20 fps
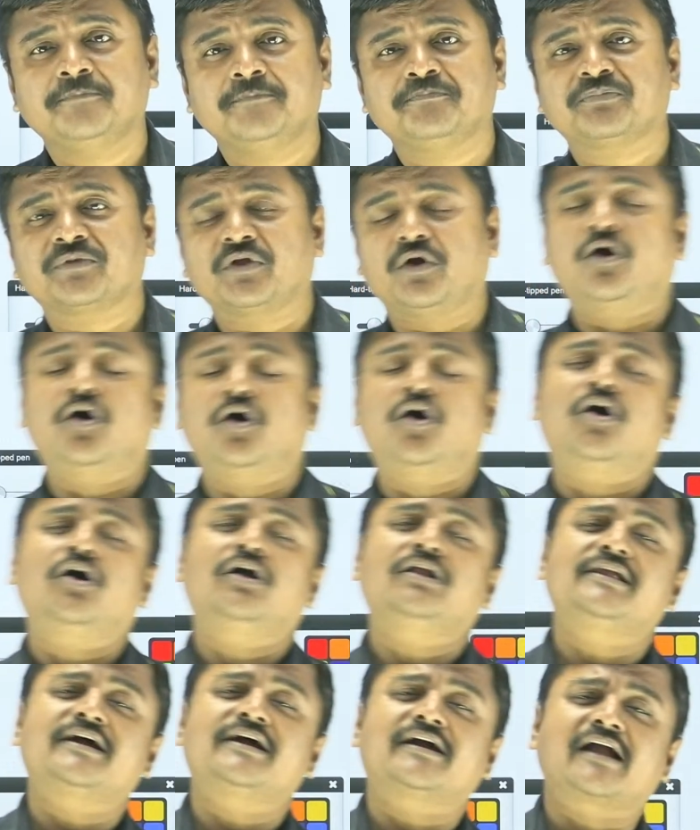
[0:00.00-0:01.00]

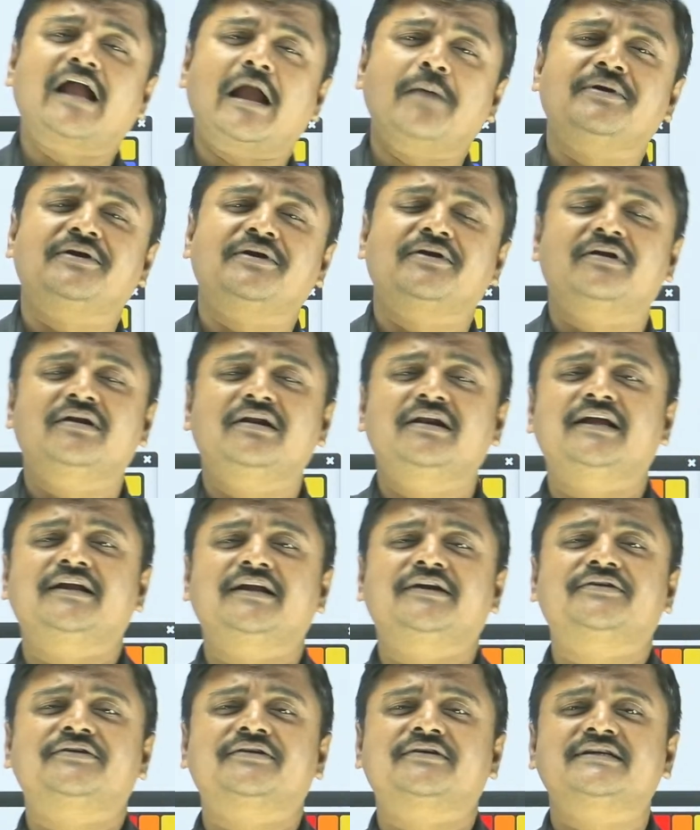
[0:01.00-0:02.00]
the capital
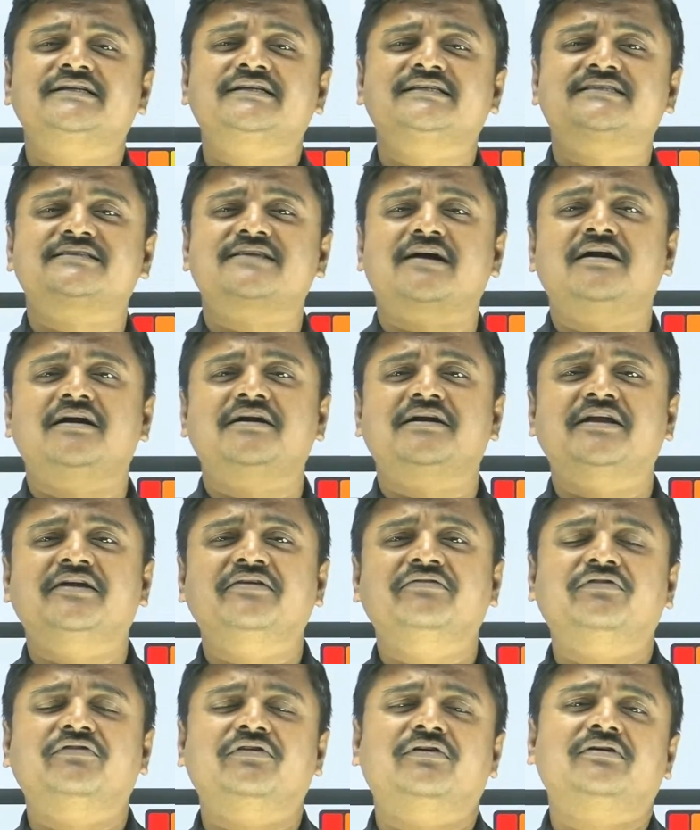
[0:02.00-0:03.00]
letter
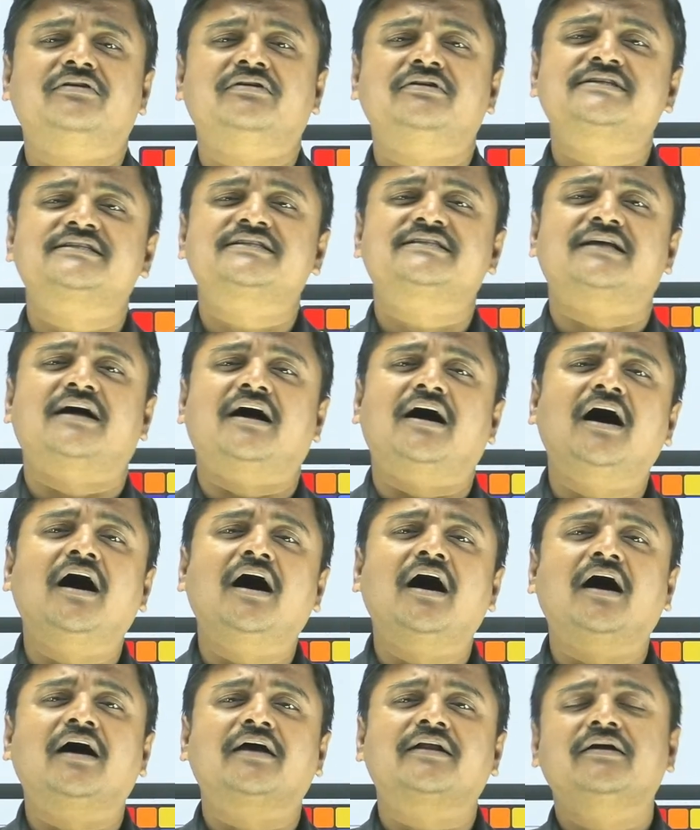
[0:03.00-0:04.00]
starting words
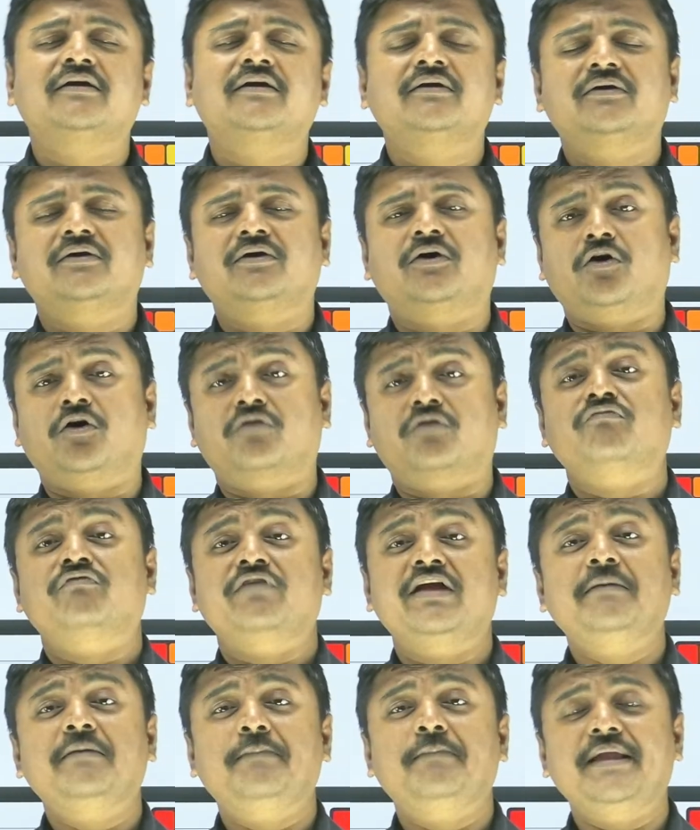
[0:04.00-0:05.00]
are or
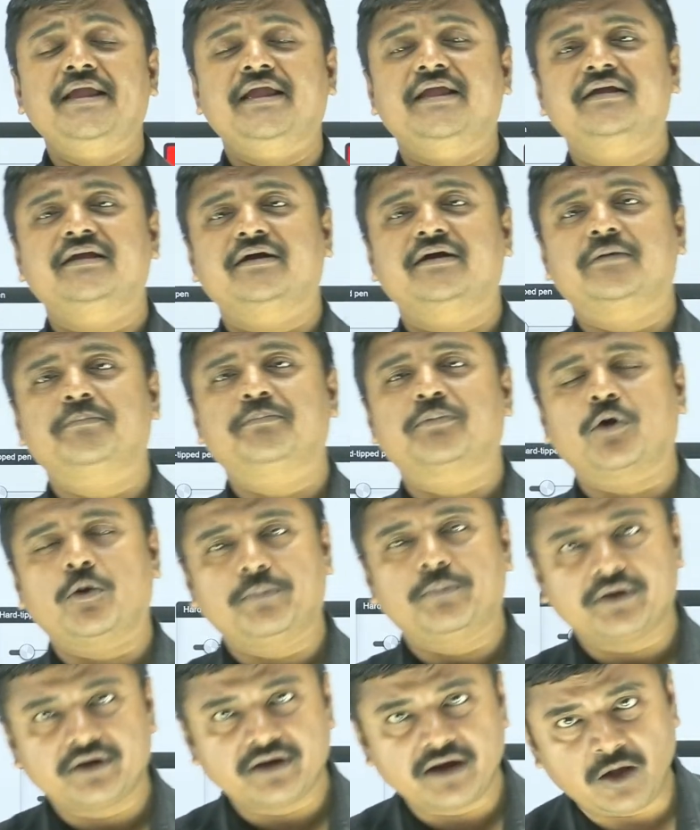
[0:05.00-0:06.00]
will be a
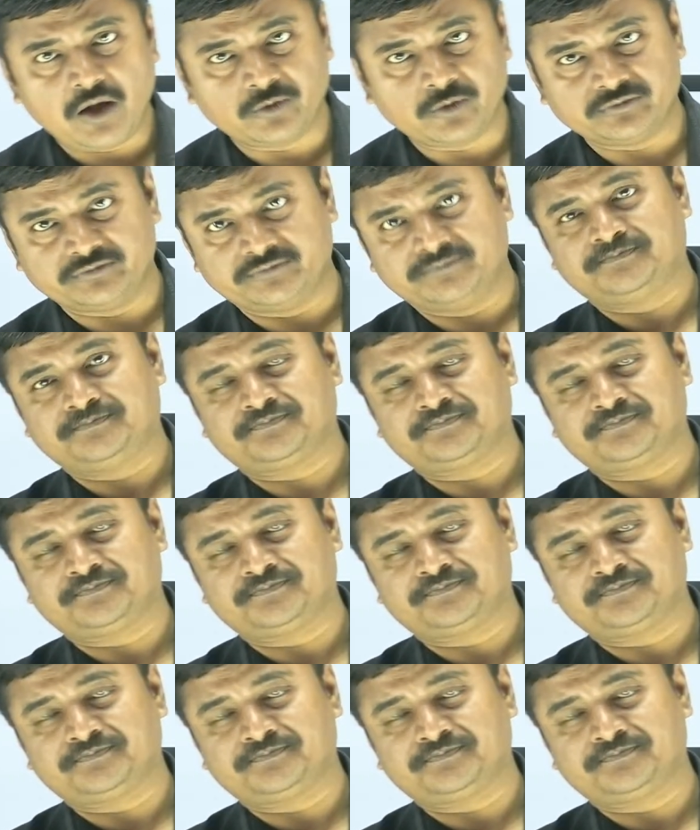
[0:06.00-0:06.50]
proper noun.